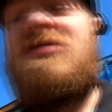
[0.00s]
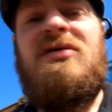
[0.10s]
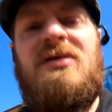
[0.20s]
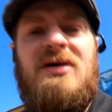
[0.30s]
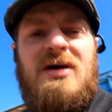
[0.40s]

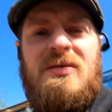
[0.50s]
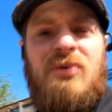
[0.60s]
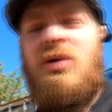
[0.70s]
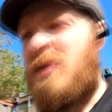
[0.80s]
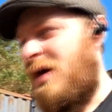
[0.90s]
going to
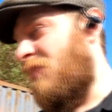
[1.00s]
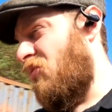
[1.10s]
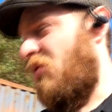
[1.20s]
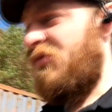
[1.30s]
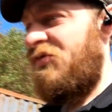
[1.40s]
pull my
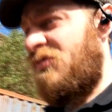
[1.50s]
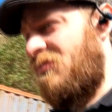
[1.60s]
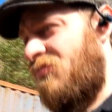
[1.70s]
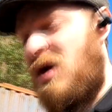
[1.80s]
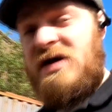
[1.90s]
Minox
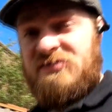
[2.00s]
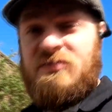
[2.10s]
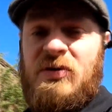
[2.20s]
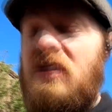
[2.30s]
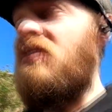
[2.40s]
brackets
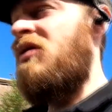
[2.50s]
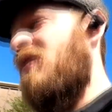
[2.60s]
apart